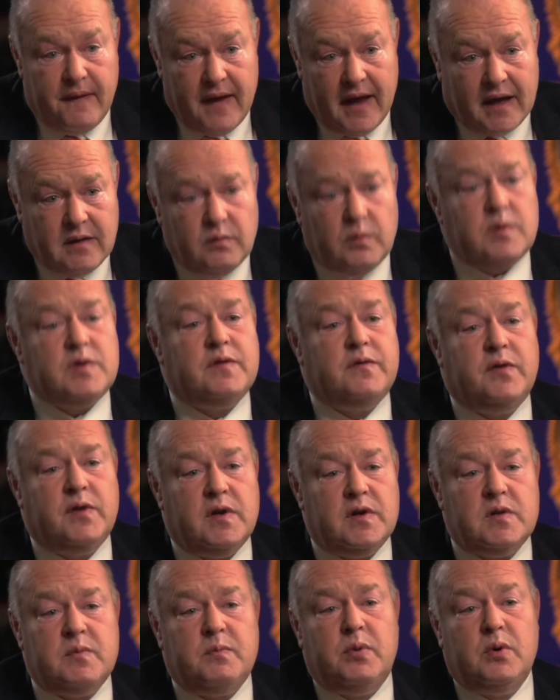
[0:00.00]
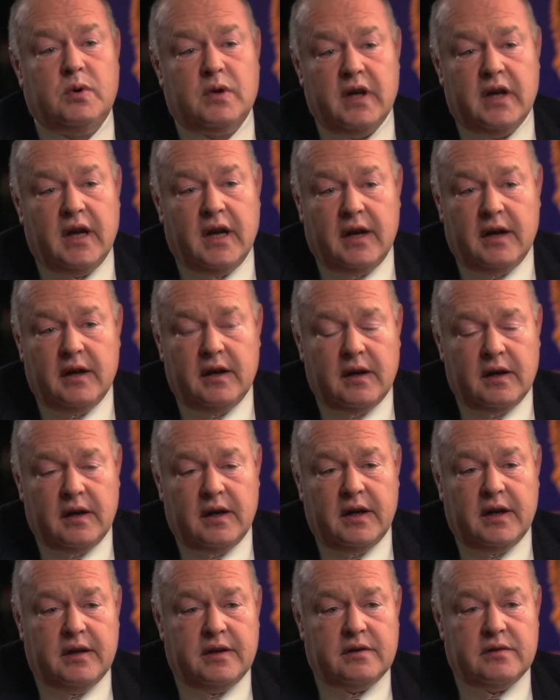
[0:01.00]
that was first put
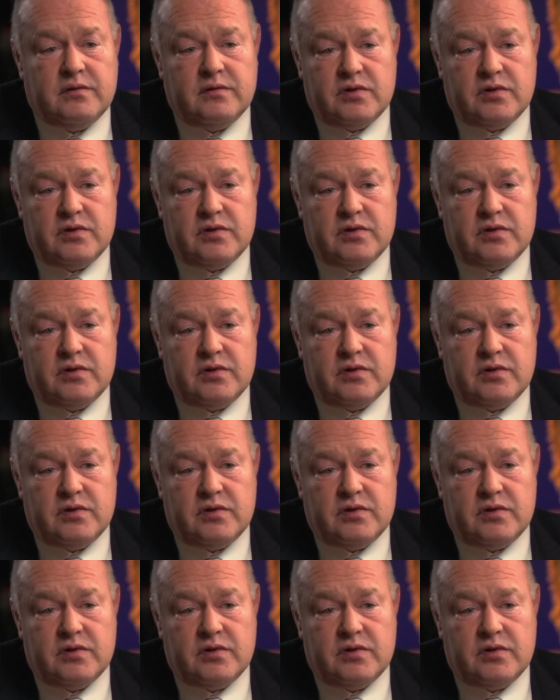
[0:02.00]
in